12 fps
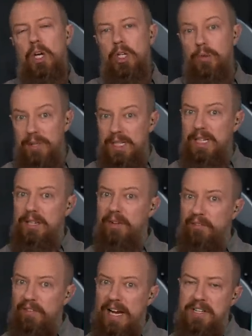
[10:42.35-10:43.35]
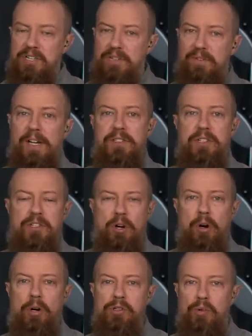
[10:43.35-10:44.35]
you need the fastest, fastest
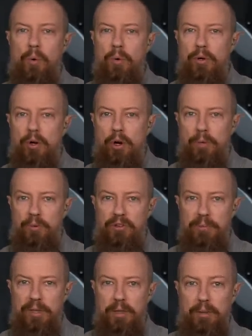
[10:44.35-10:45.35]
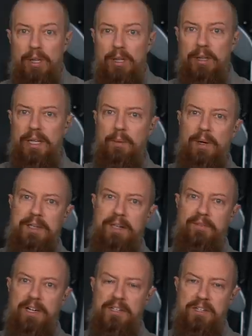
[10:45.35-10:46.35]
cards or the card will simply go, uh, can't write
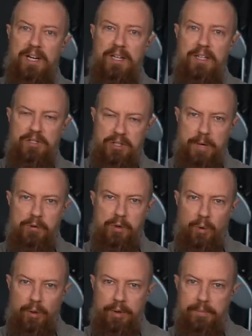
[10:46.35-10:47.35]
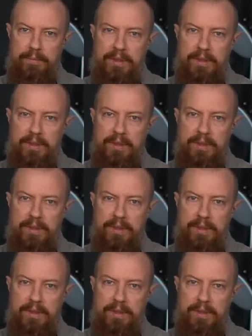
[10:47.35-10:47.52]
that fast, and it stops recording.